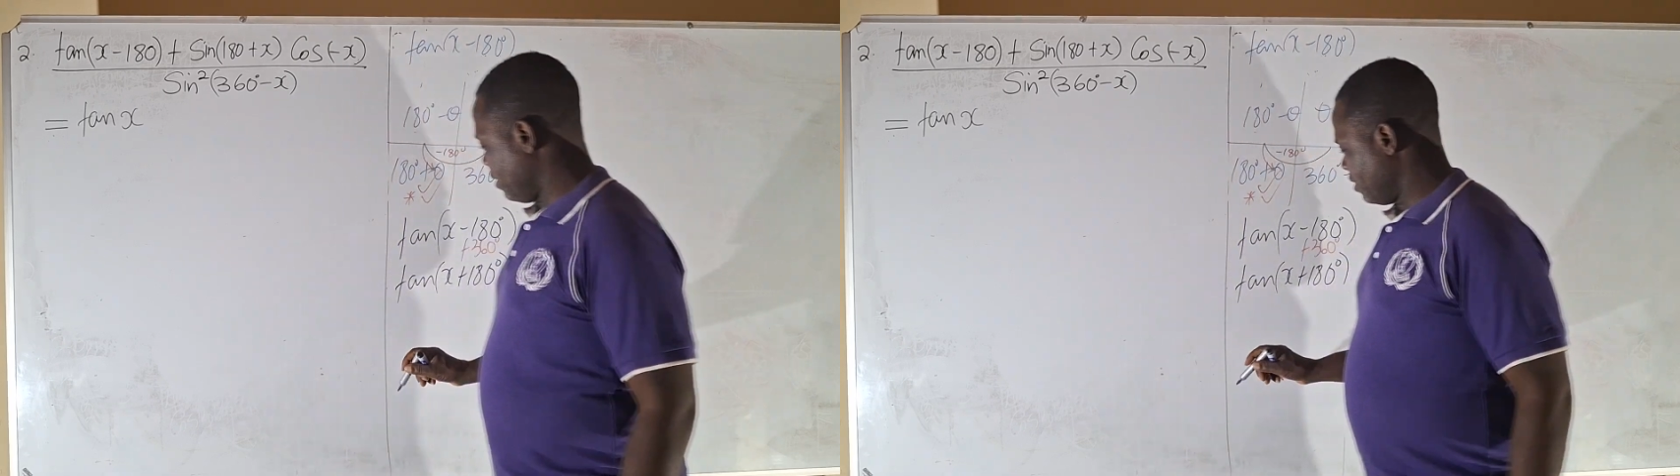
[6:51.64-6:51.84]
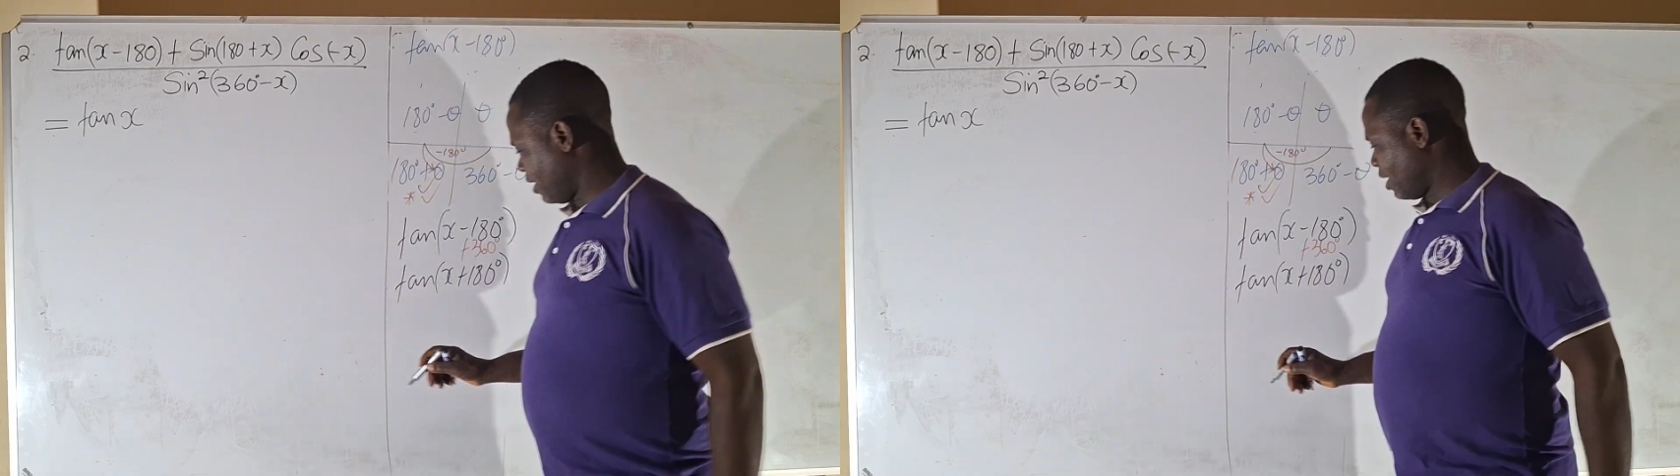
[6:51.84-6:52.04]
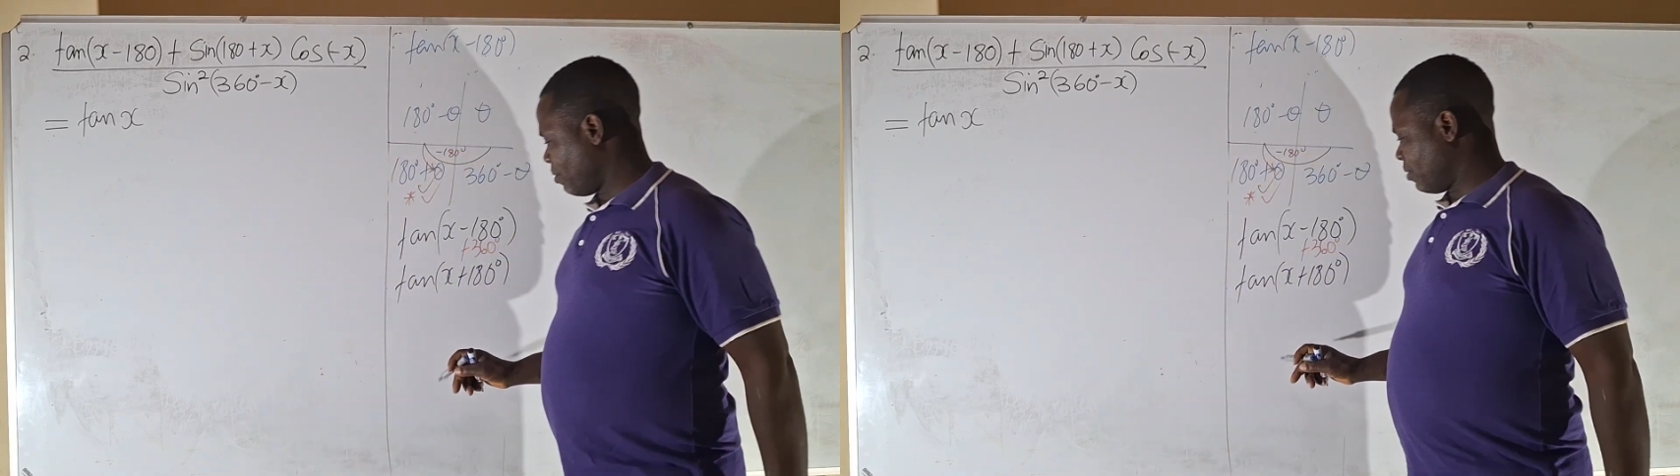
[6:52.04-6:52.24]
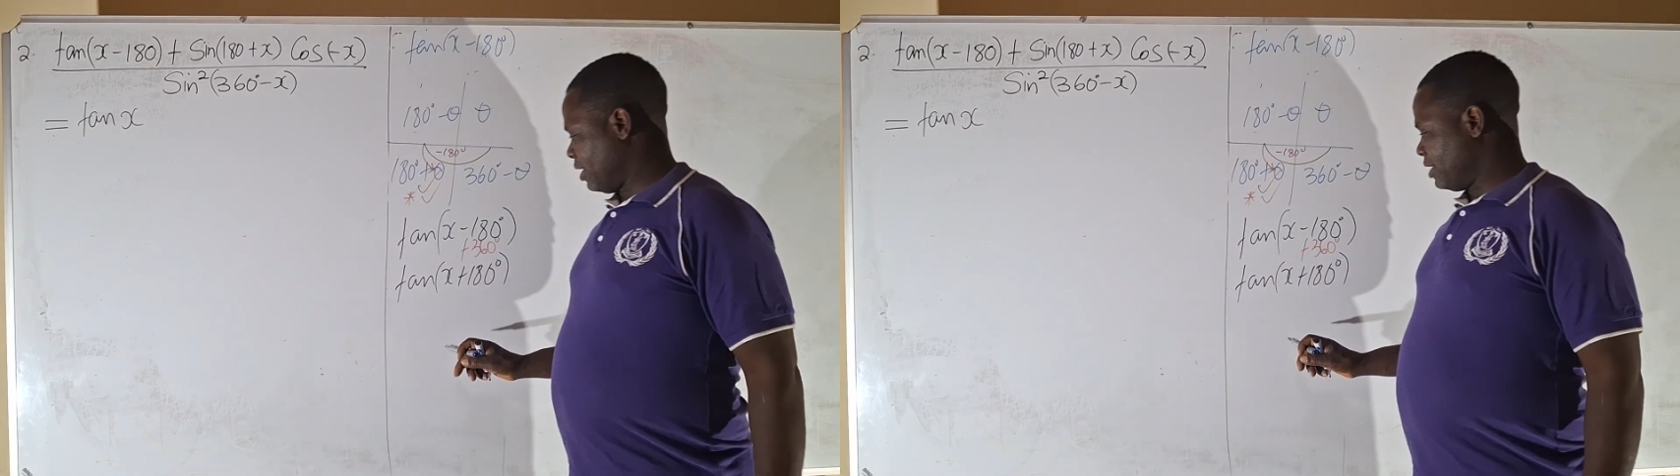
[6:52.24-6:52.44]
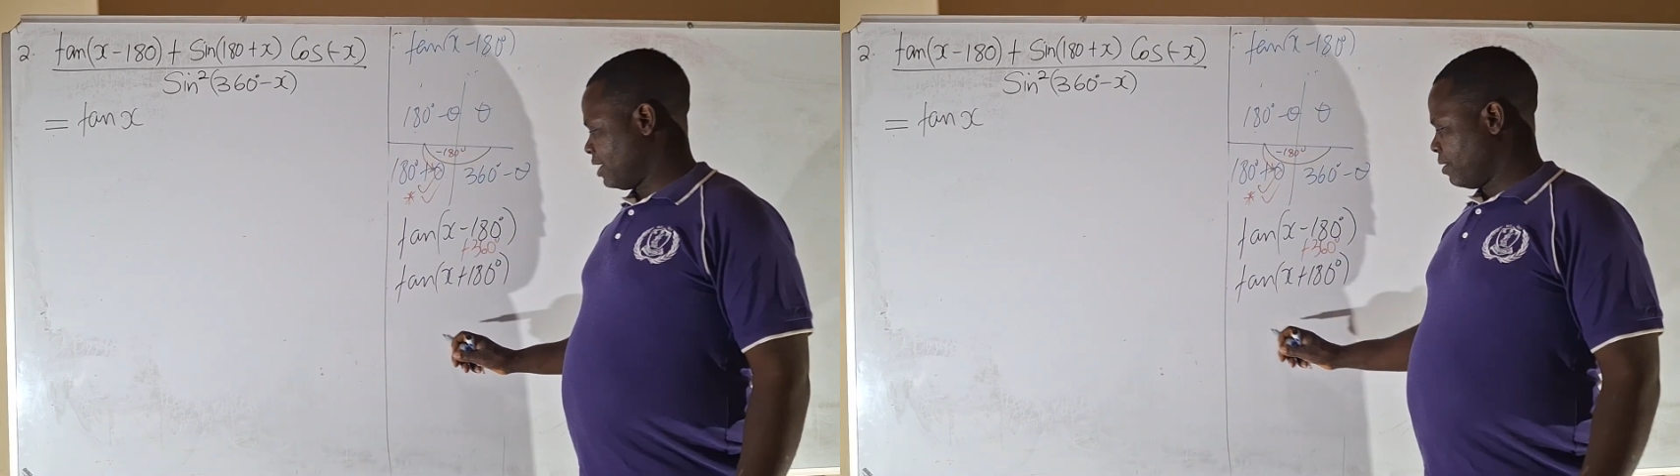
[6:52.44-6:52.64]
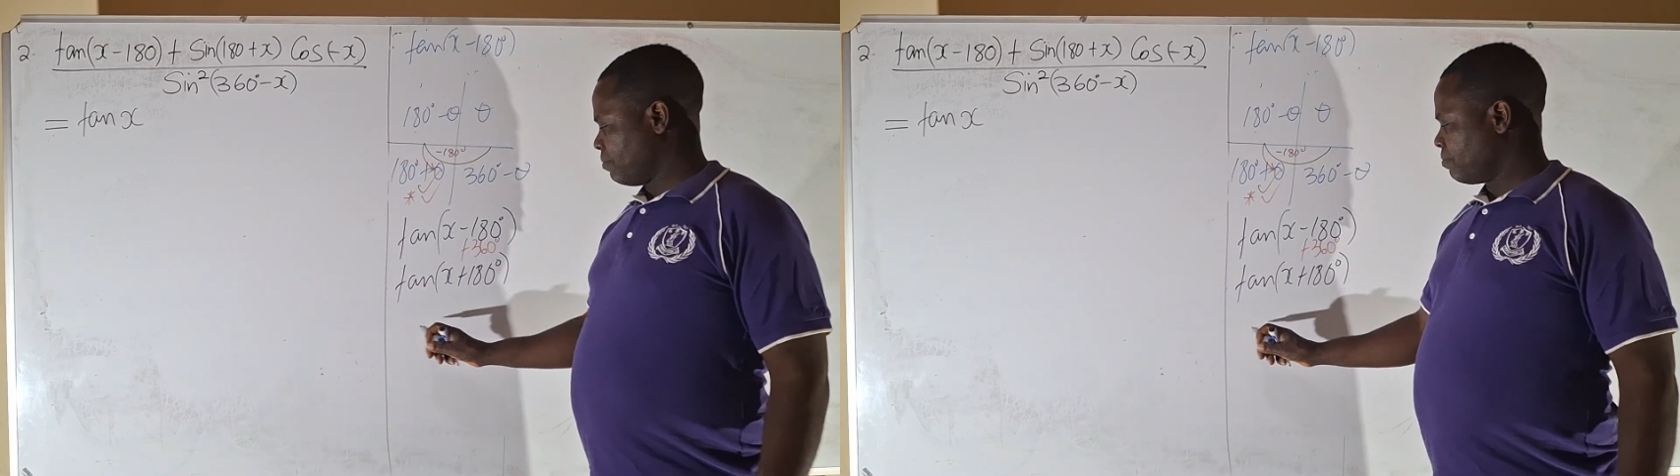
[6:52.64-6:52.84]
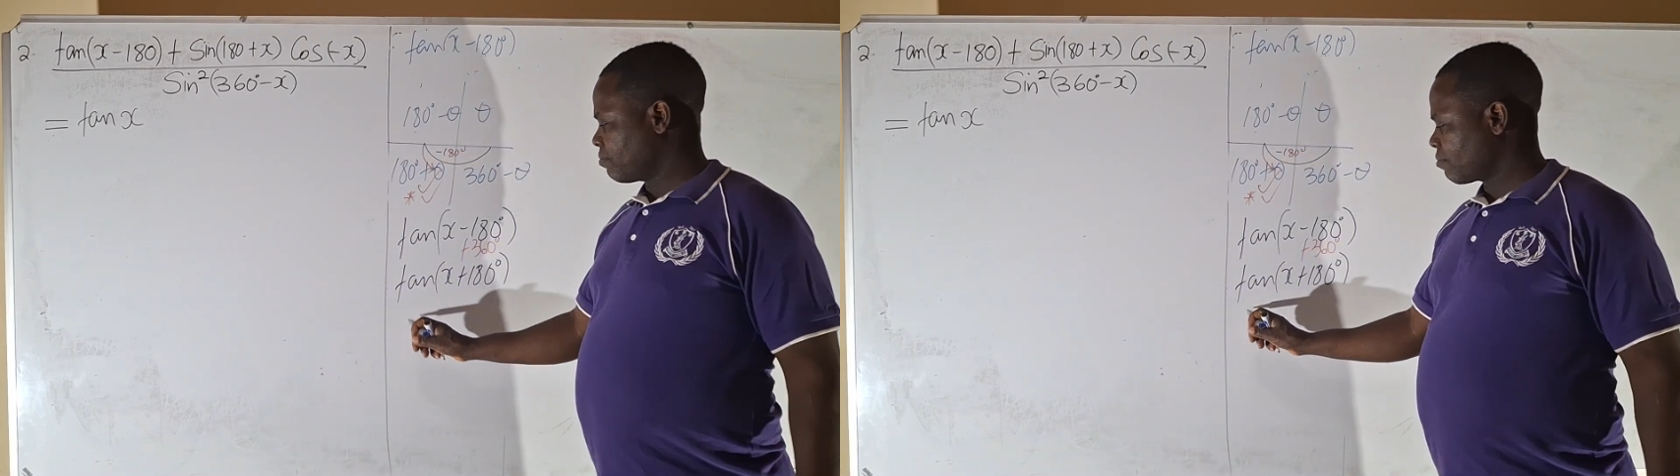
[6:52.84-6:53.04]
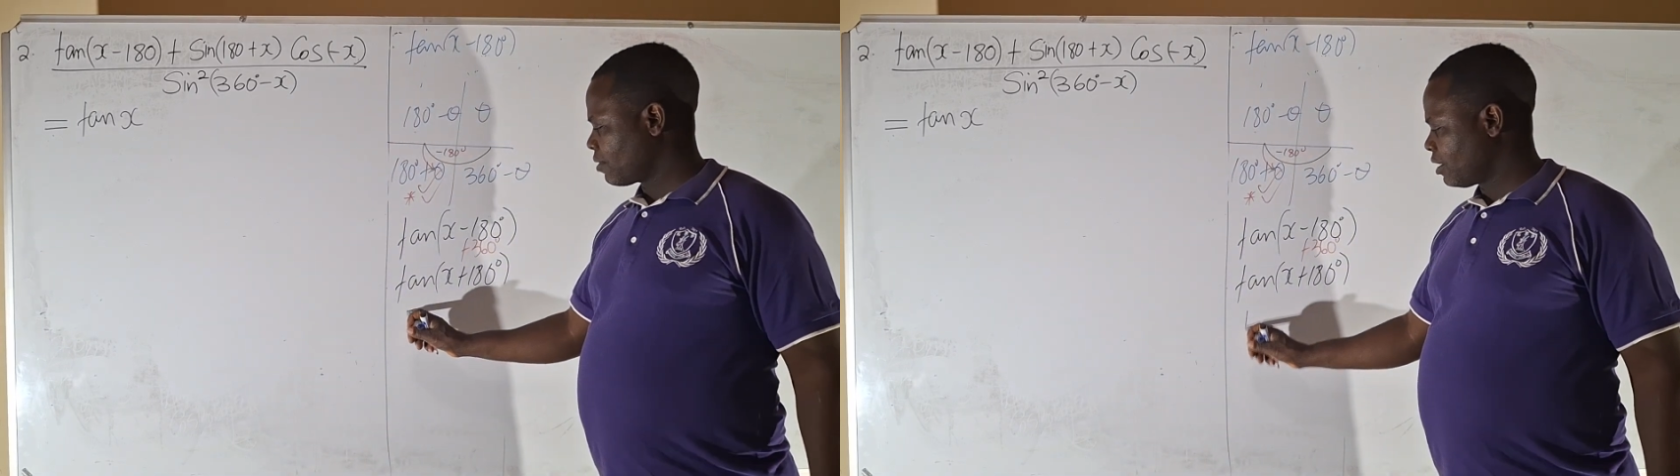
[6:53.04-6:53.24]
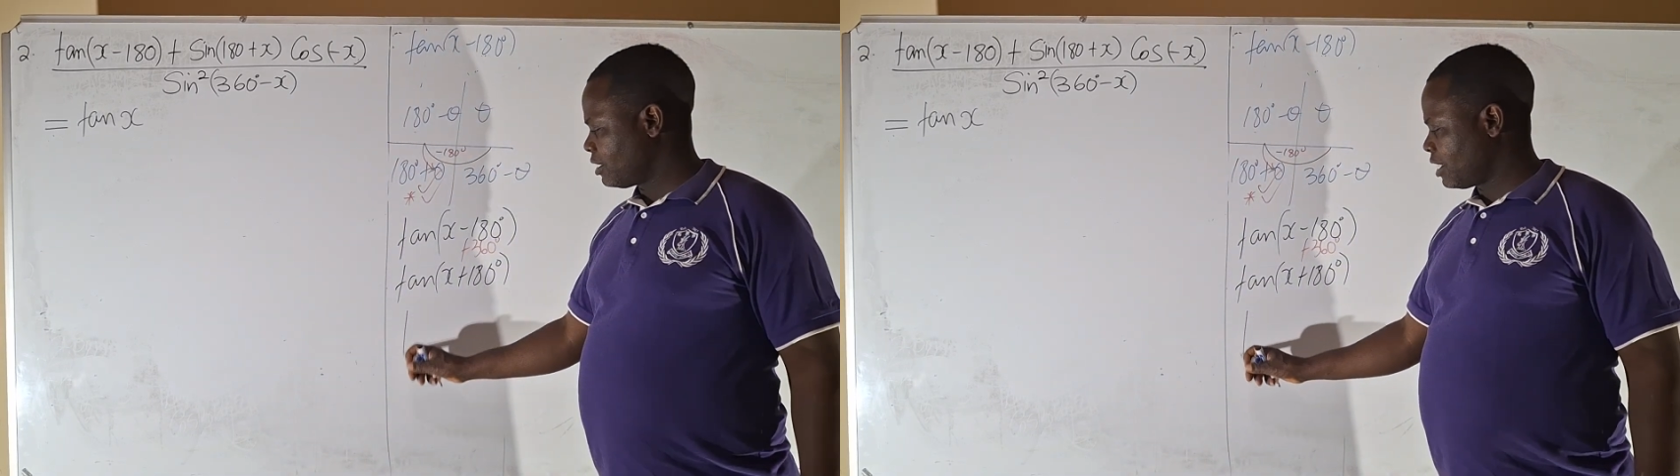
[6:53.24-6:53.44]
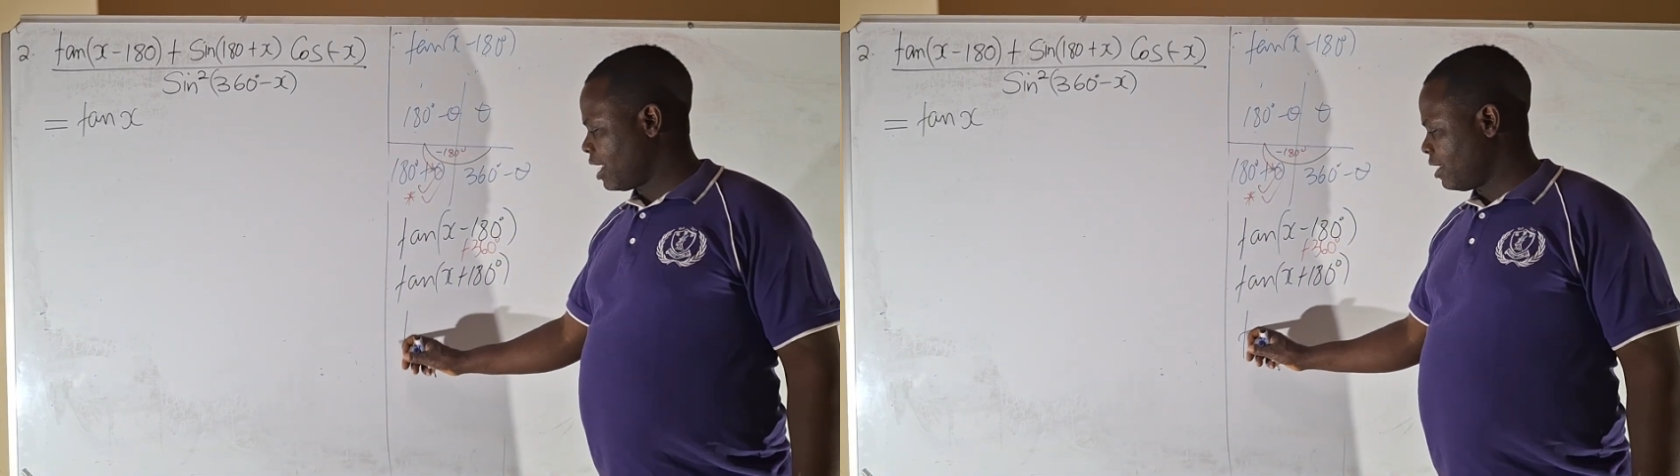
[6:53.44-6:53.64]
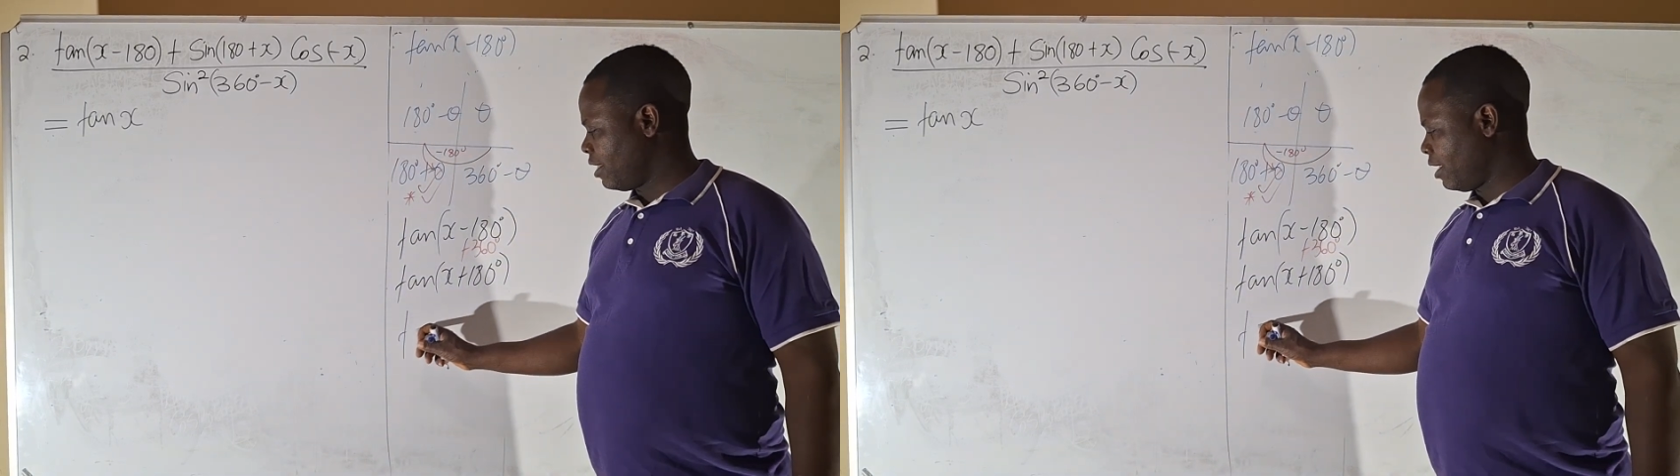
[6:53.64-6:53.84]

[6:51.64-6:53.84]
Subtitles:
in the calculator tan